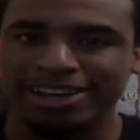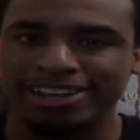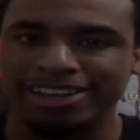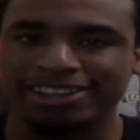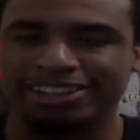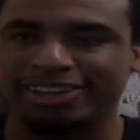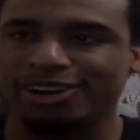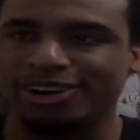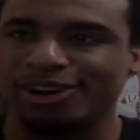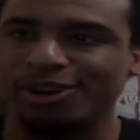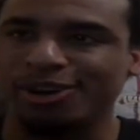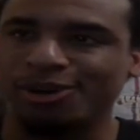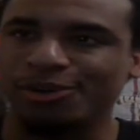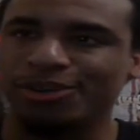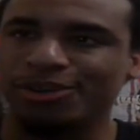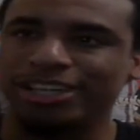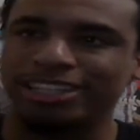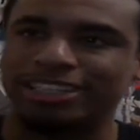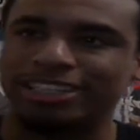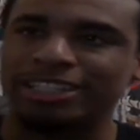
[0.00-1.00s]
They're like,
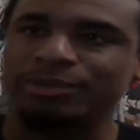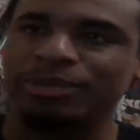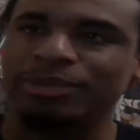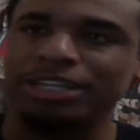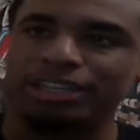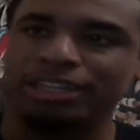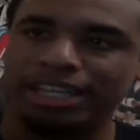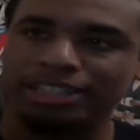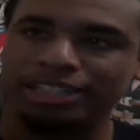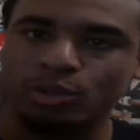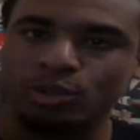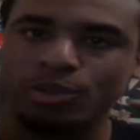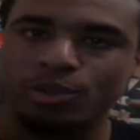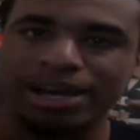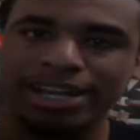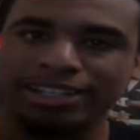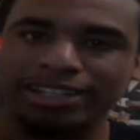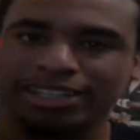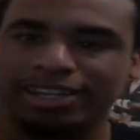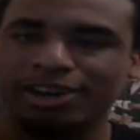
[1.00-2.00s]
oh, when he lands on
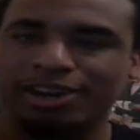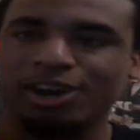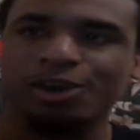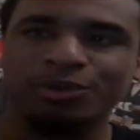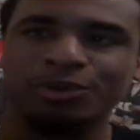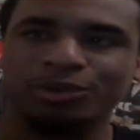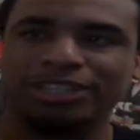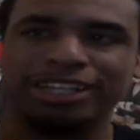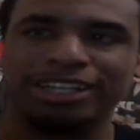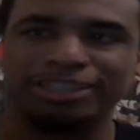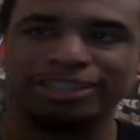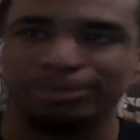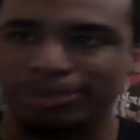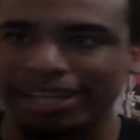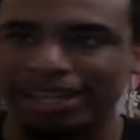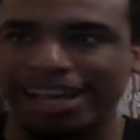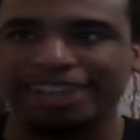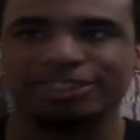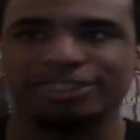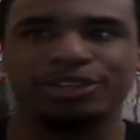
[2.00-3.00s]
white, he's like, oh, no, it's actually black.